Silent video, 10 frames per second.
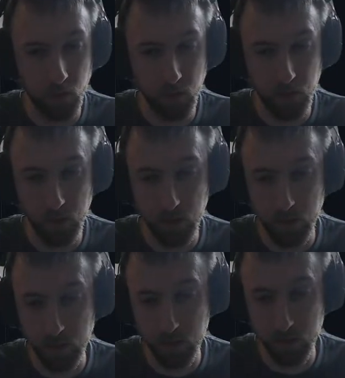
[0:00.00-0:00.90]

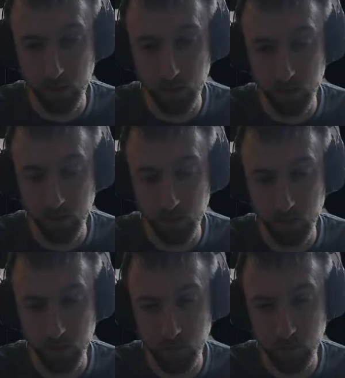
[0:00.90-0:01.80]
And
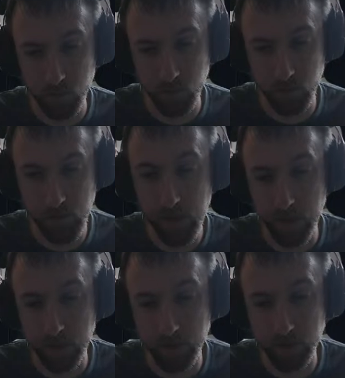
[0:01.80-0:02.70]

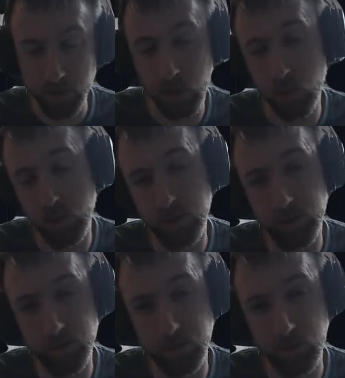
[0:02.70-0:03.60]
yeah, so
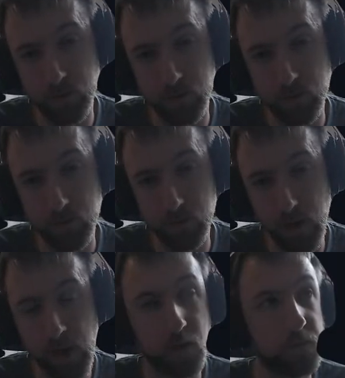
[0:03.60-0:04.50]
if
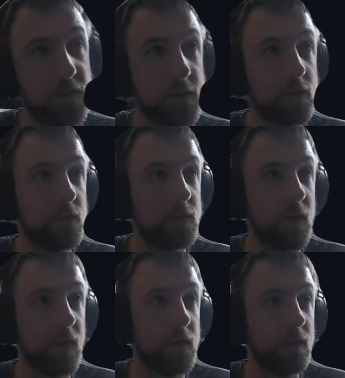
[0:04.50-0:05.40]
LM sensors
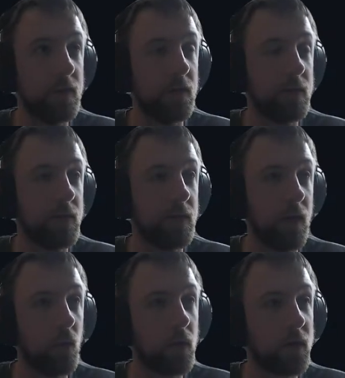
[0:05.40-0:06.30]
and the Neon
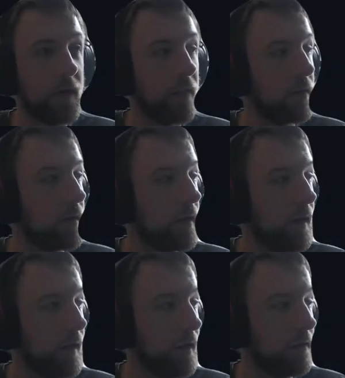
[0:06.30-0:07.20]
like work together,
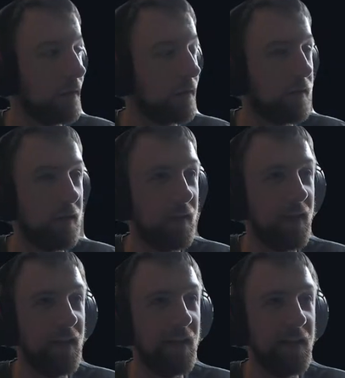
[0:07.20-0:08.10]
and
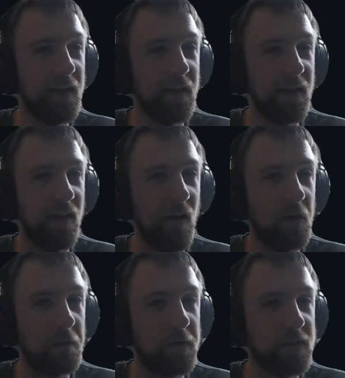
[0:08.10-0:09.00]

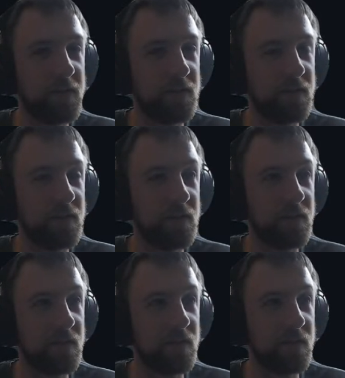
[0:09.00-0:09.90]
all of this,
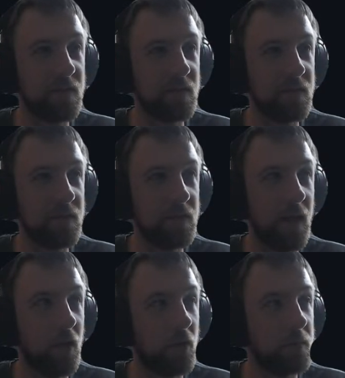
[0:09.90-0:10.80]
the
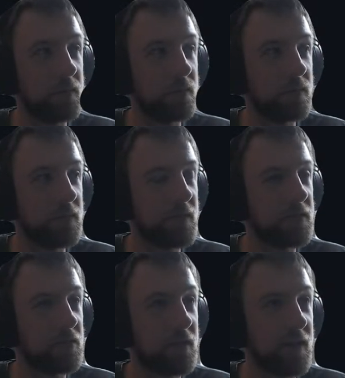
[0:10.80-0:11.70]
LM
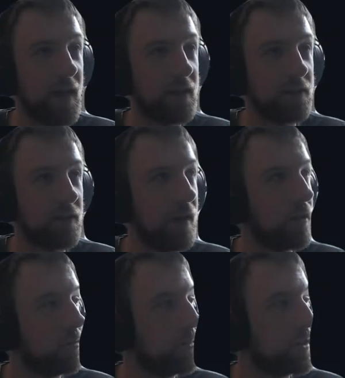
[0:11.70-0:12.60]
sensor detect or
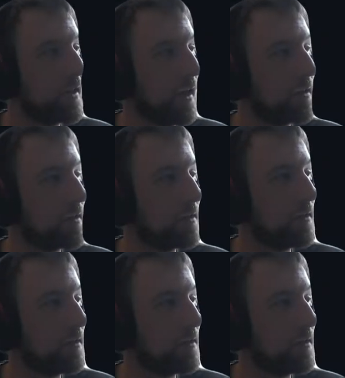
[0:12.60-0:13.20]
LM detect